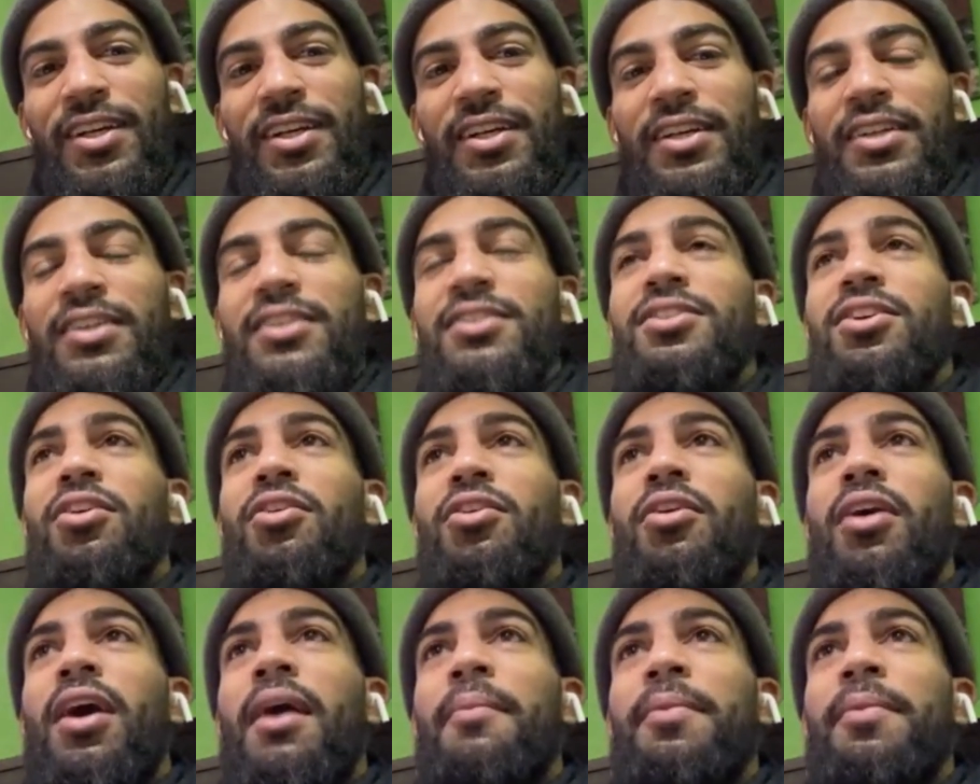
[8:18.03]
Mm-hmm.
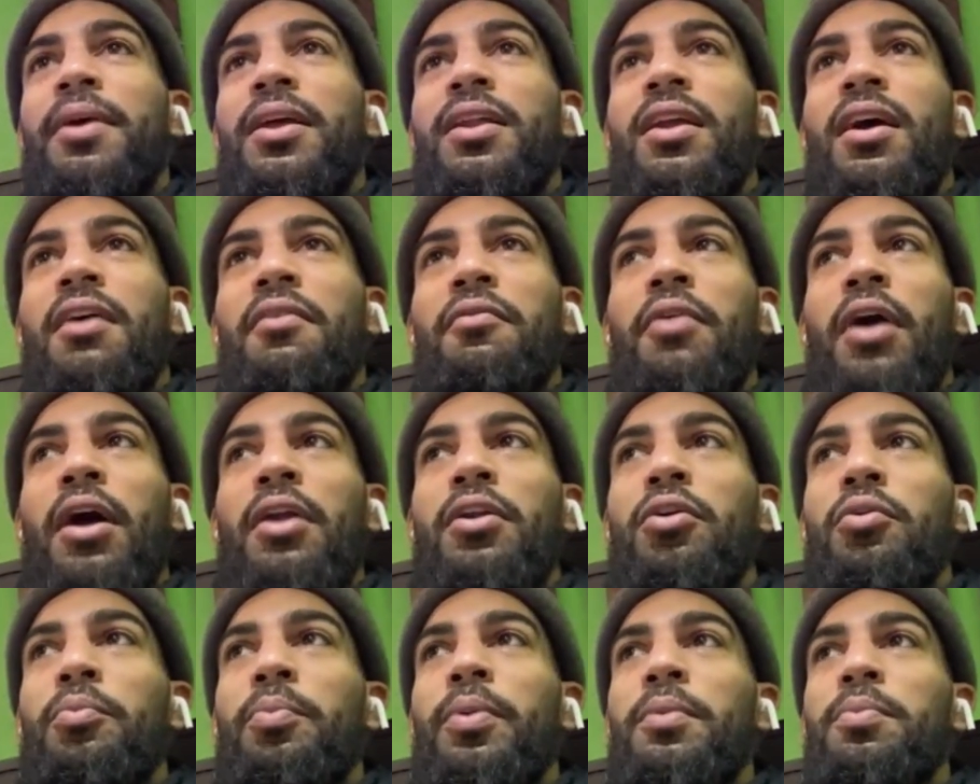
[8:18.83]
So, I mean, I
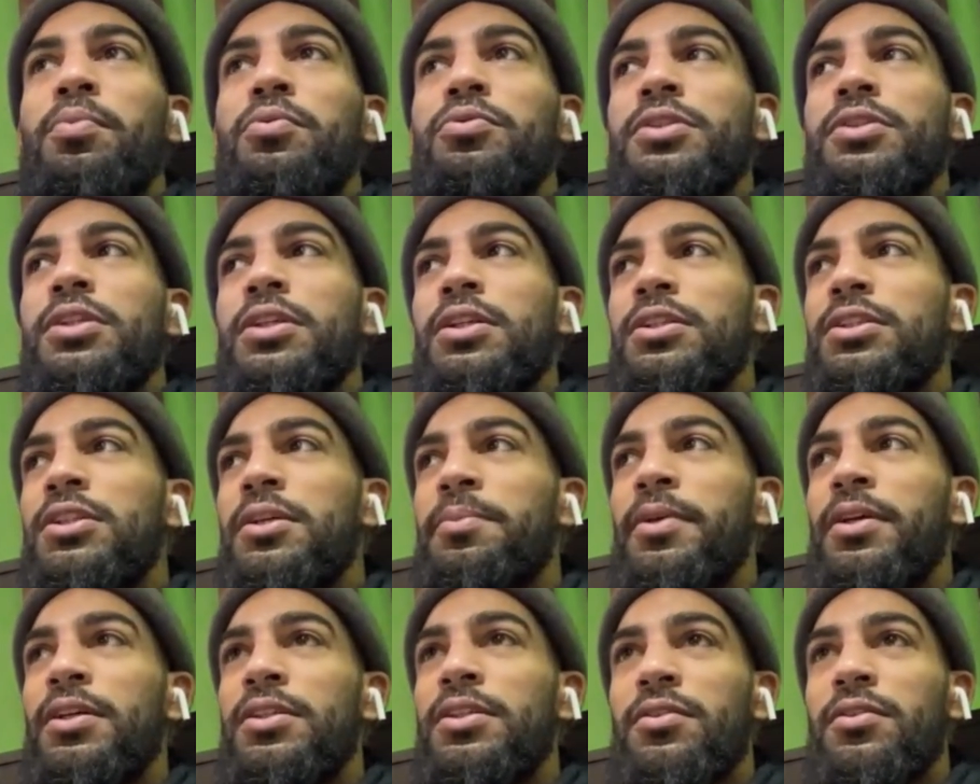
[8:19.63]
know people see
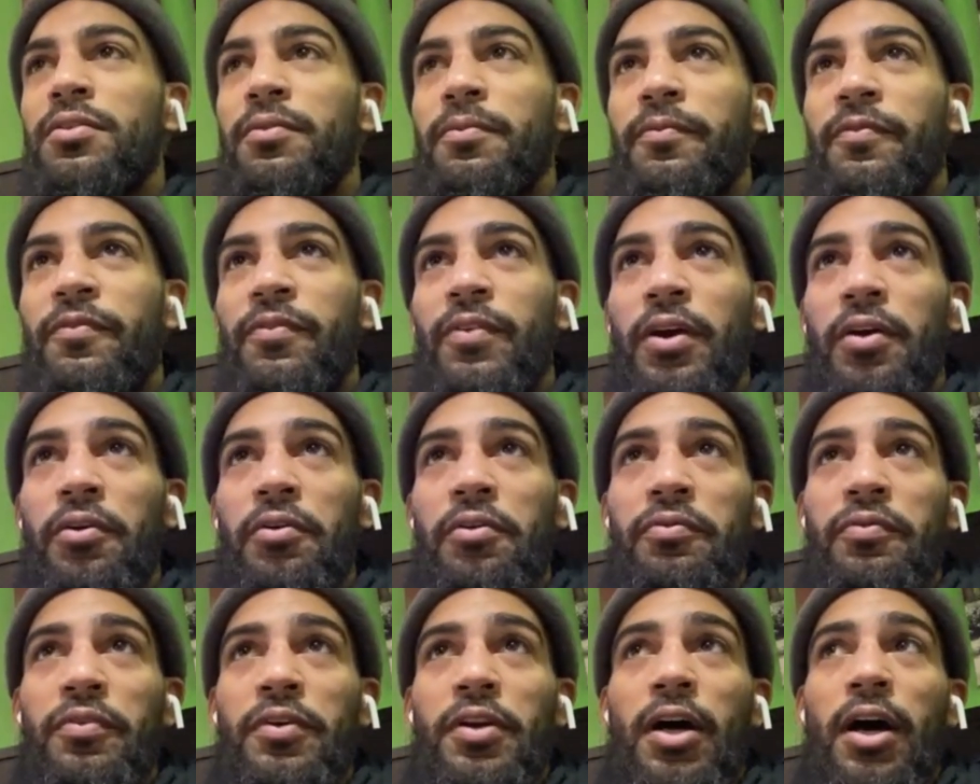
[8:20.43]
Jimmy as a
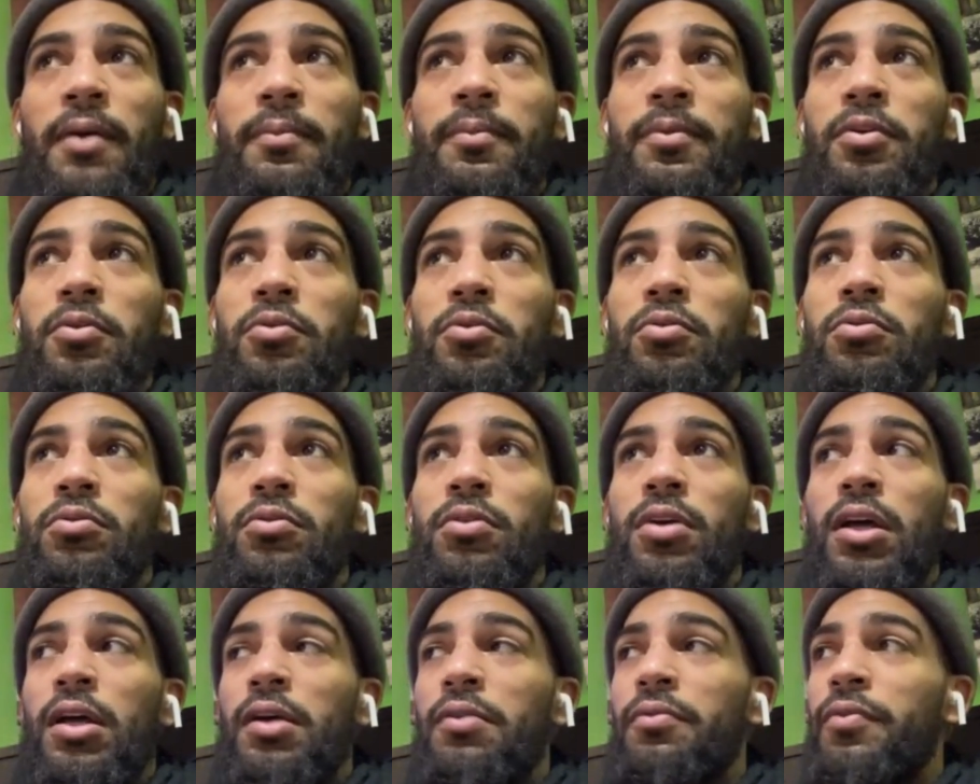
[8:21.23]
very
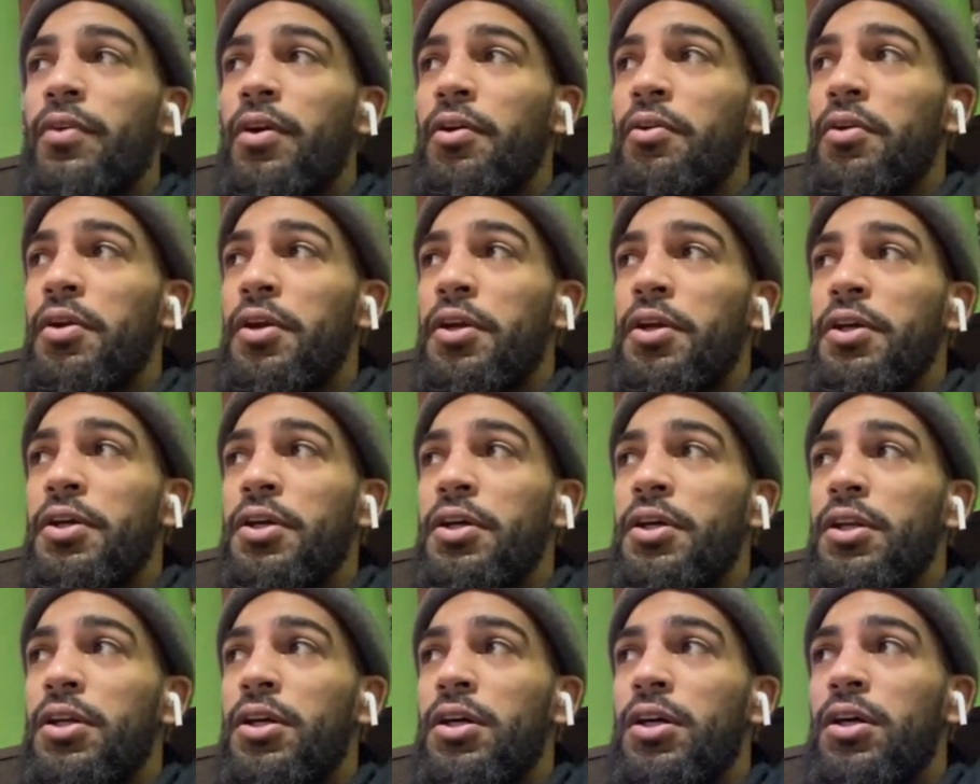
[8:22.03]
phenomenal and very
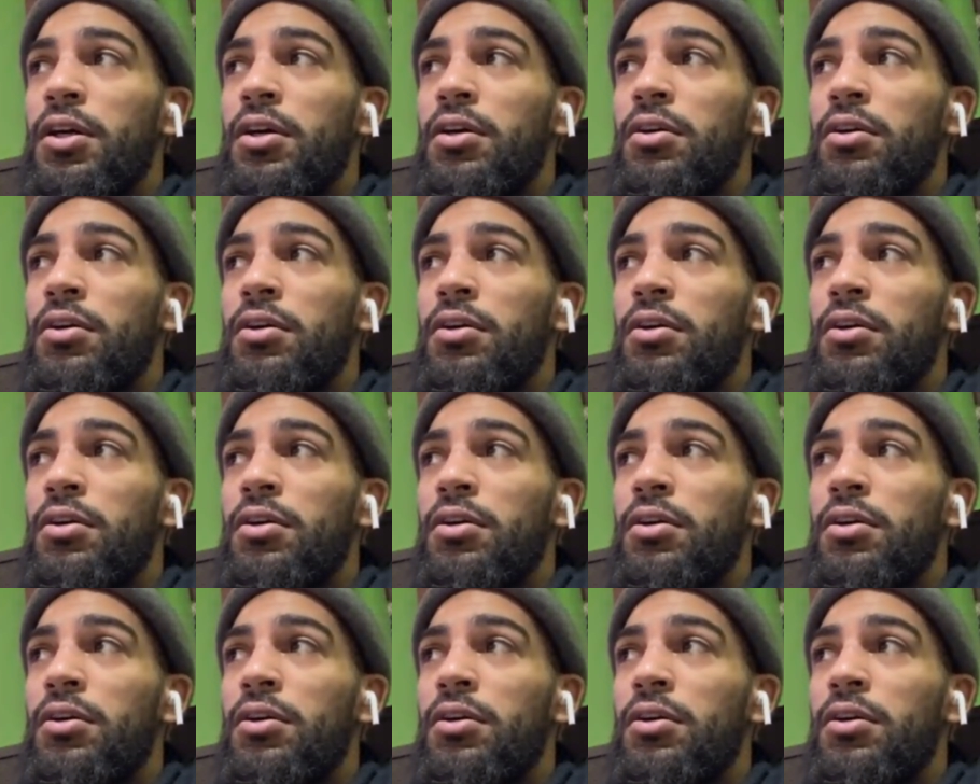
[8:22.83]
good